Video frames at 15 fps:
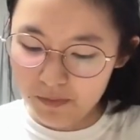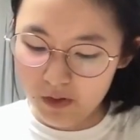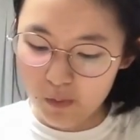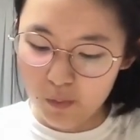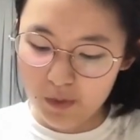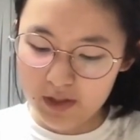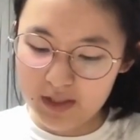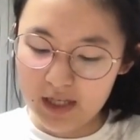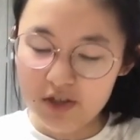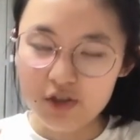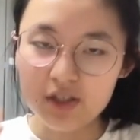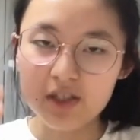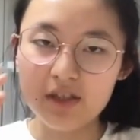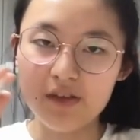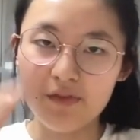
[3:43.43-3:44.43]
We're
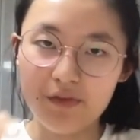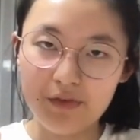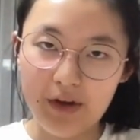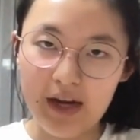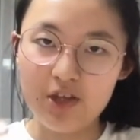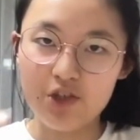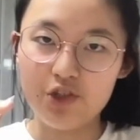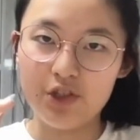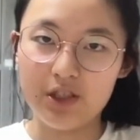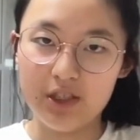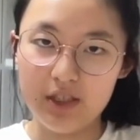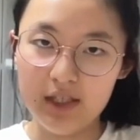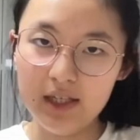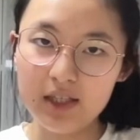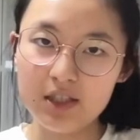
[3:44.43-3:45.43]
essentially going to arrange the
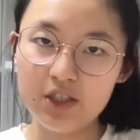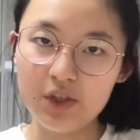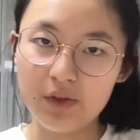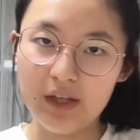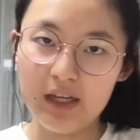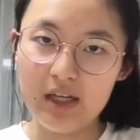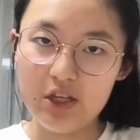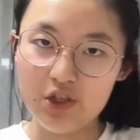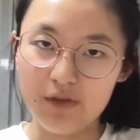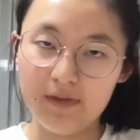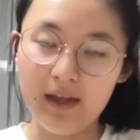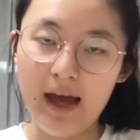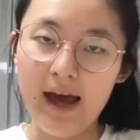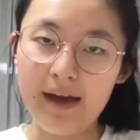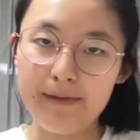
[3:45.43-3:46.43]
sticks so that each of
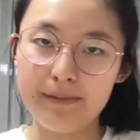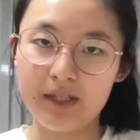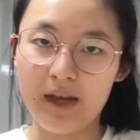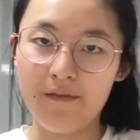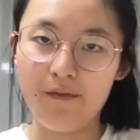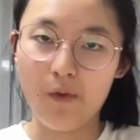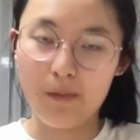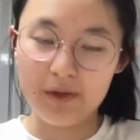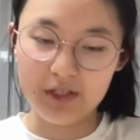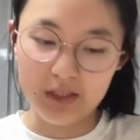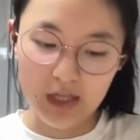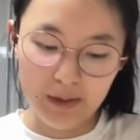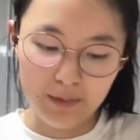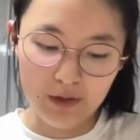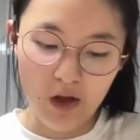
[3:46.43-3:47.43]
the atoms can form a
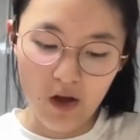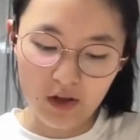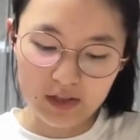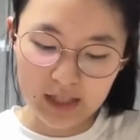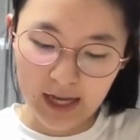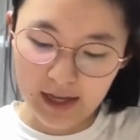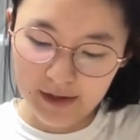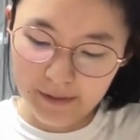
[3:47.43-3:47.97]
stable octet.